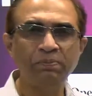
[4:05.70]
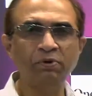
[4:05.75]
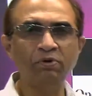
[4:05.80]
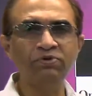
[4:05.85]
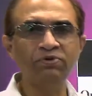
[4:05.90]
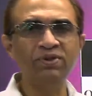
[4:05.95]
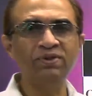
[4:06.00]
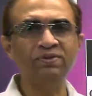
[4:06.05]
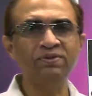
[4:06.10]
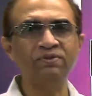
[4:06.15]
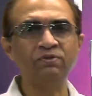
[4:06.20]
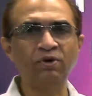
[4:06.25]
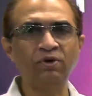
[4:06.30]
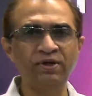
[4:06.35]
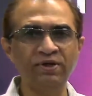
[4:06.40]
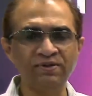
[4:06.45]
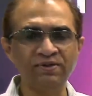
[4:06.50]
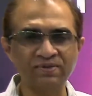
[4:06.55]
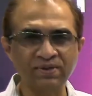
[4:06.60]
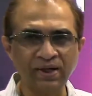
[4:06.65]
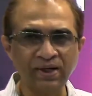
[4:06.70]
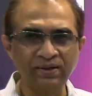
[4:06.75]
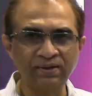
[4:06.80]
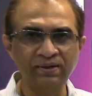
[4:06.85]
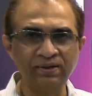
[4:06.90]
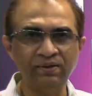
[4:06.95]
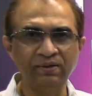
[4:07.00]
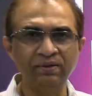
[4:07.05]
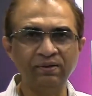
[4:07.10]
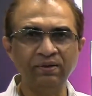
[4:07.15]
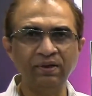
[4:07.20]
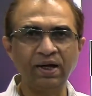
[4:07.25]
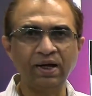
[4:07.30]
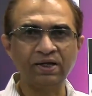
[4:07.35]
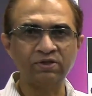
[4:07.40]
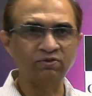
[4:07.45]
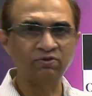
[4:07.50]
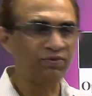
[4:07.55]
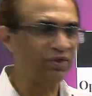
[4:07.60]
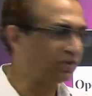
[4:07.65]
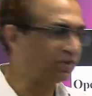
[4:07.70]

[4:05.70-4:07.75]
process has already started as of